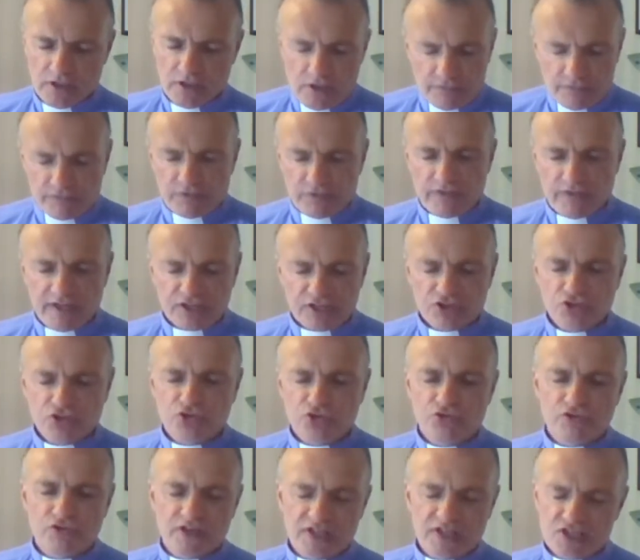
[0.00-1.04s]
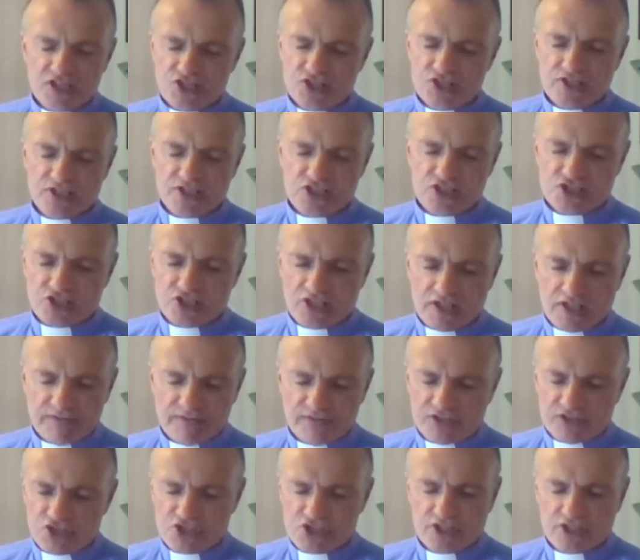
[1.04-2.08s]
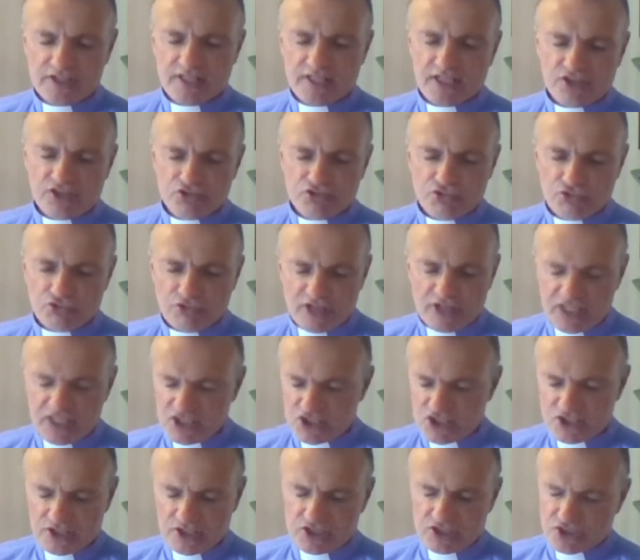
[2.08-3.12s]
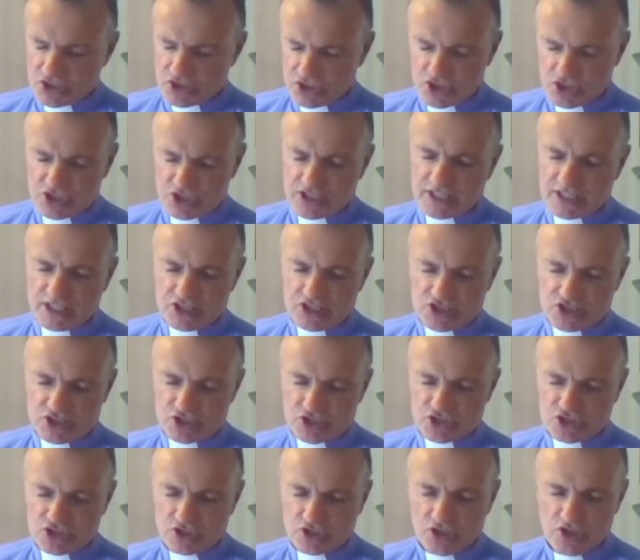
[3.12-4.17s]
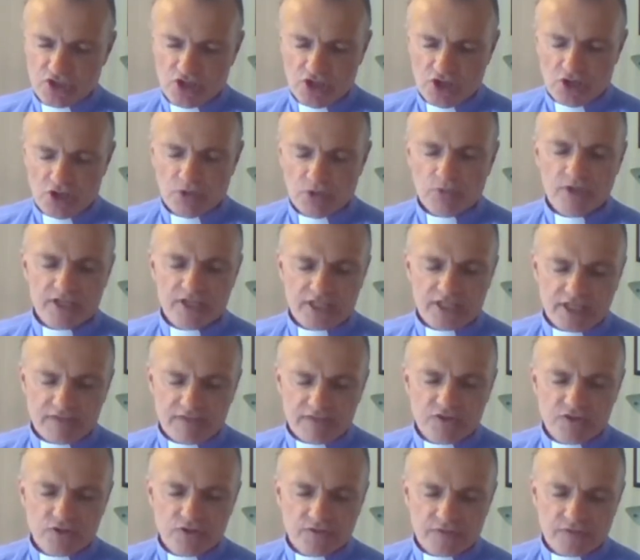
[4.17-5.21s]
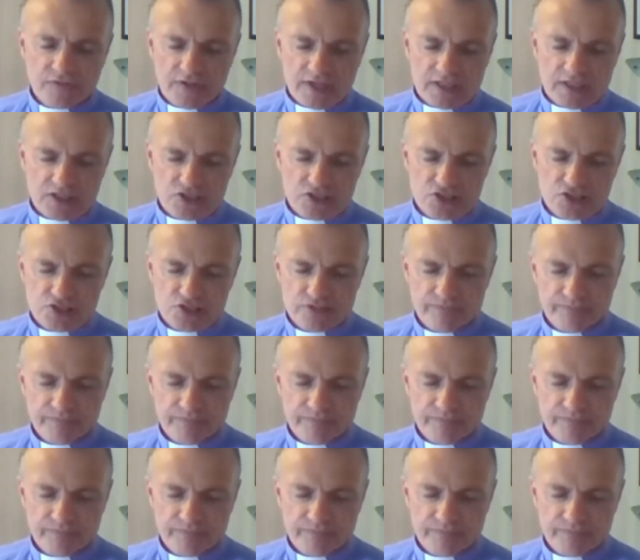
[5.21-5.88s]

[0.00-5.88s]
for that grace that saved us and that grace that sustains us, we give you thanks.